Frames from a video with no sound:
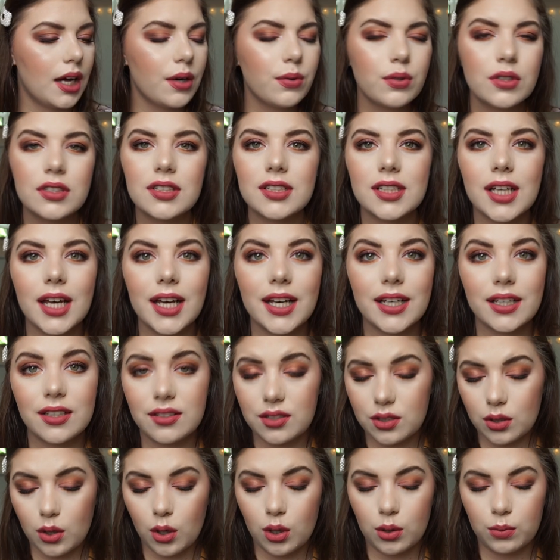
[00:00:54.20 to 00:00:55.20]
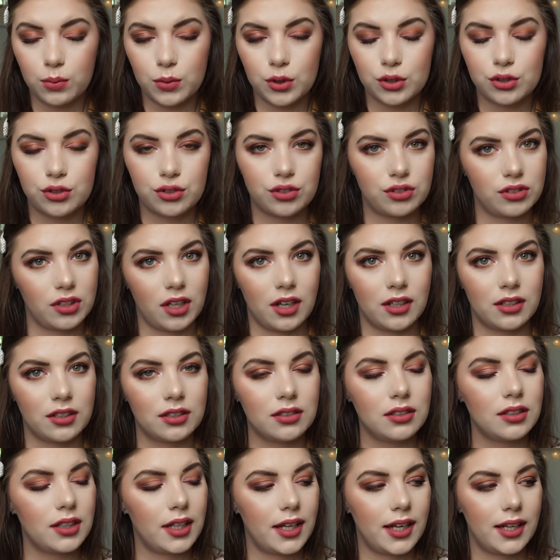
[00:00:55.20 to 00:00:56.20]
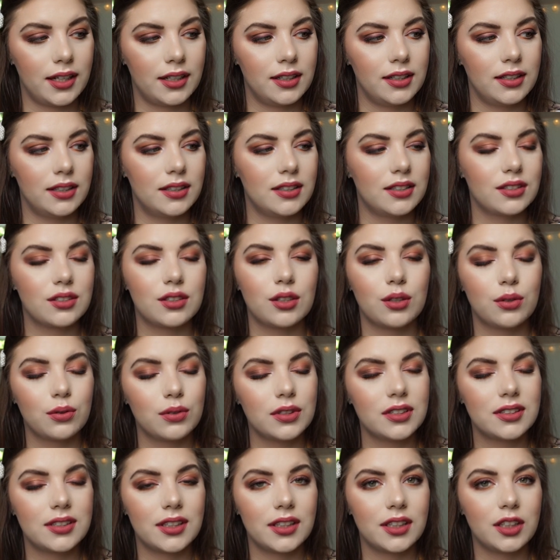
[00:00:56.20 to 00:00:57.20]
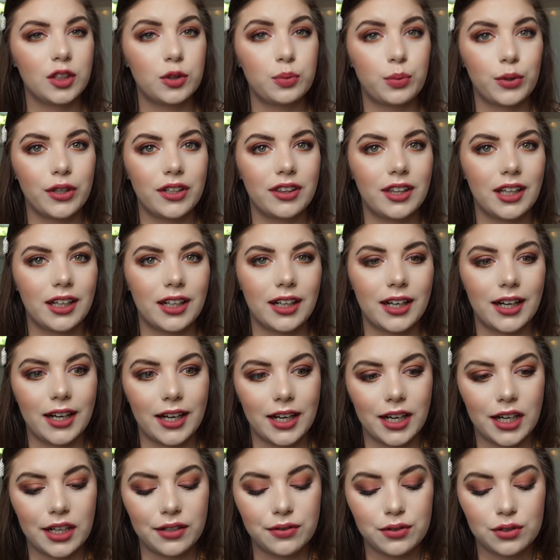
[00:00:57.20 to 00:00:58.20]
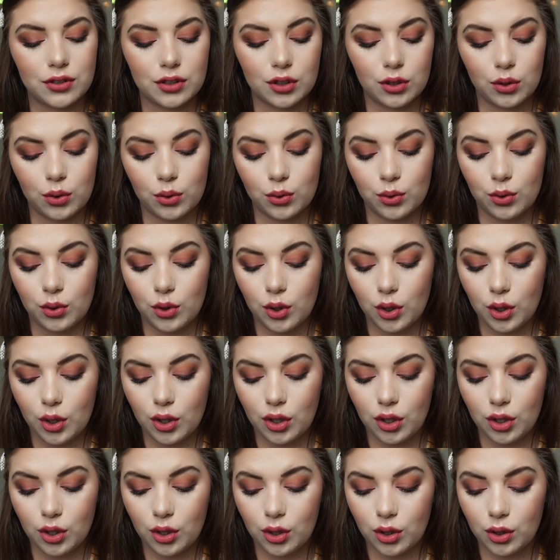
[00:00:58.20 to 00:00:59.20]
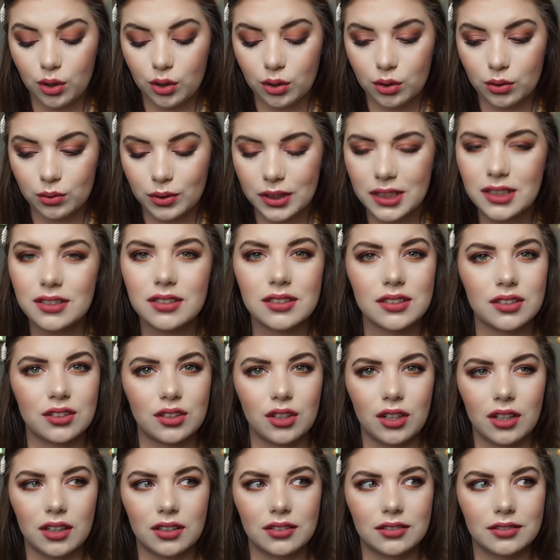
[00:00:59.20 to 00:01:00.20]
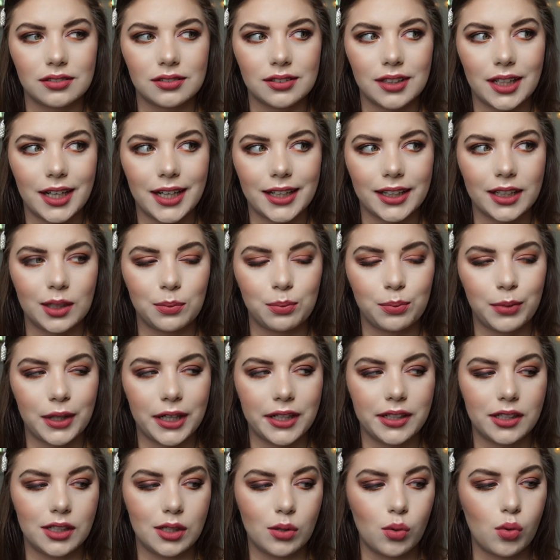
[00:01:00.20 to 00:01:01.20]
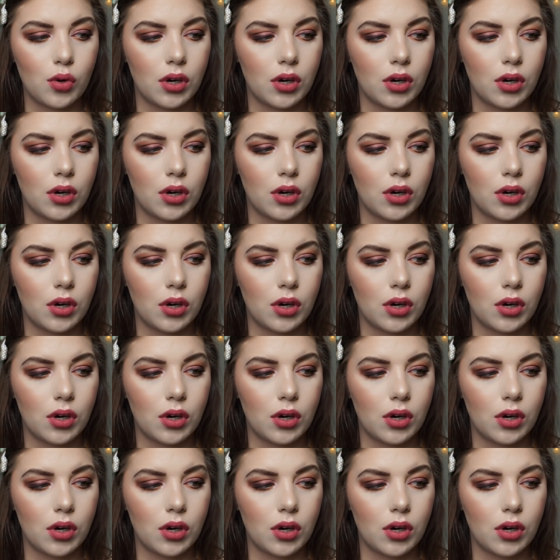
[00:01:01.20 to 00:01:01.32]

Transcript: I would say it's almost done and it is the only setting spray that I have so when it's done I can buy a new